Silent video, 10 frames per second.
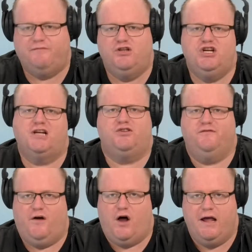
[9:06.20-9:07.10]
have to
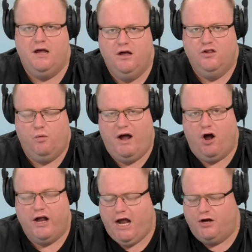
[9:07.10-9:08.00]
justify the way
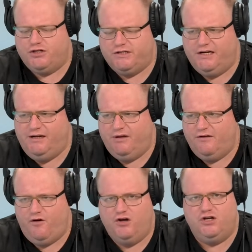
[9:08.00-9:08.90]
I coach a team, but
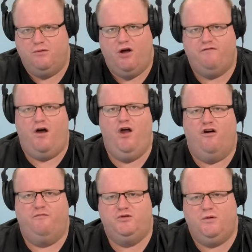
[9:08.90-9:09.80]
if I turn my phone
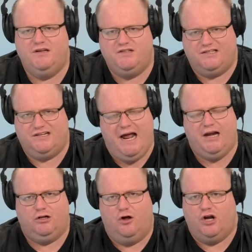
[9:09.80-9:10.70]
off between 6 and 8
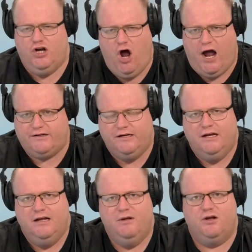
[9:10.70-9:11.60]
o'clock at night
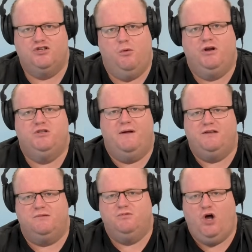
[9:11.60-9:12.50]
because I want to
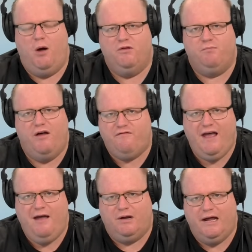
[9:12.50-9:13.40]
spend some time with my
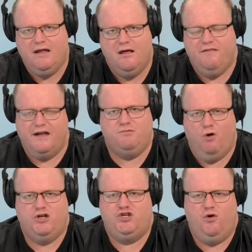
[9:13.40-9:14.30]
family, that's
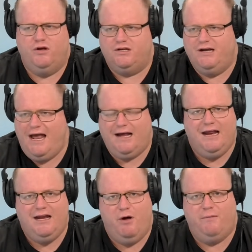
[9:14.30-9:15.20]
my choice. And how can
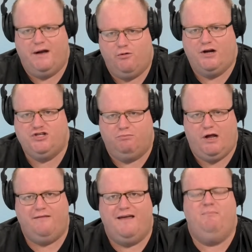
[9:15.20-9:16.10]
anyone begrudge a
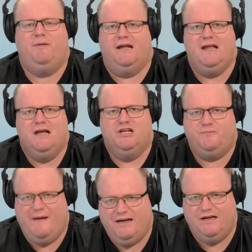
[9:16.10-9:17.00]
bloke that, Billy?
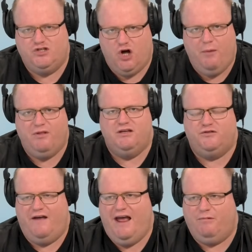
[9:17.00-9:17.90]
Spending time with his
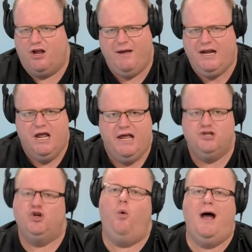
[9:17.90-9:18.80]
family. I mean,
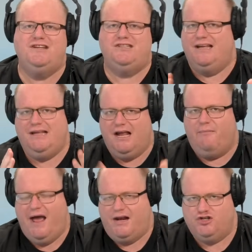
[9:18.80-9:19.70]
he's always thinking
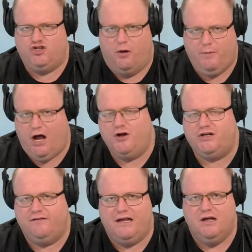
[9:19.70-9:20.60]
about his job
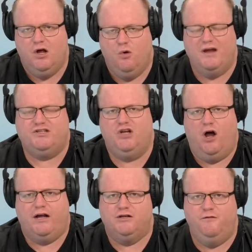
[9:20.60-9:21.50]
coaching the West
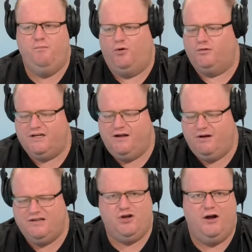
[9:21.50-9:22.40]
Tigers football team, but
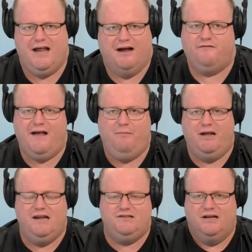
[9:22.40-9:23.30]
he's got a young family
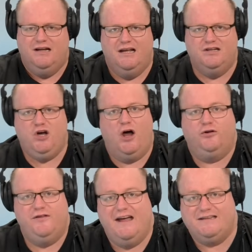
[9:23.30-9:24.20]
and he's
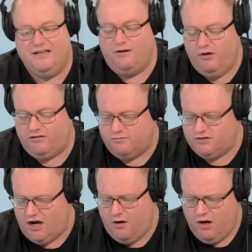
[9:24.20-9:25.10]
entitled to that team with them.
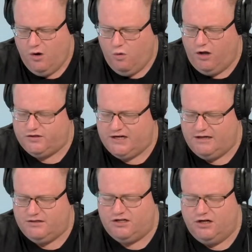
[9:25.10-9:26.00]
So well
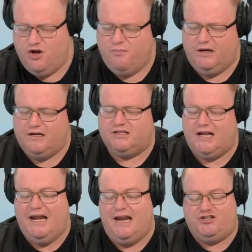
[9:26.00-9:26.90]
said to you, Billy
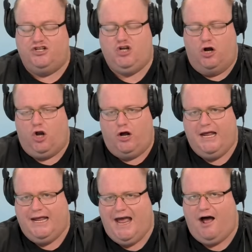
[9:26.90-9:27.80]
Slater. Now, just on
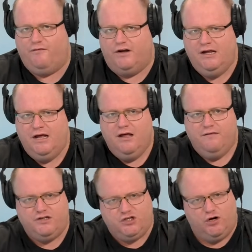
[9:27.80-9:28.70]
Lachie Galvin,
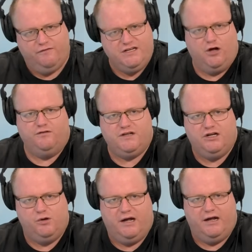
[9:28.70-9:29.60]
this sort of delves
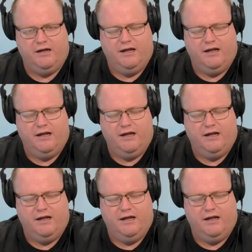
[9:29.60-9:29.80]
into a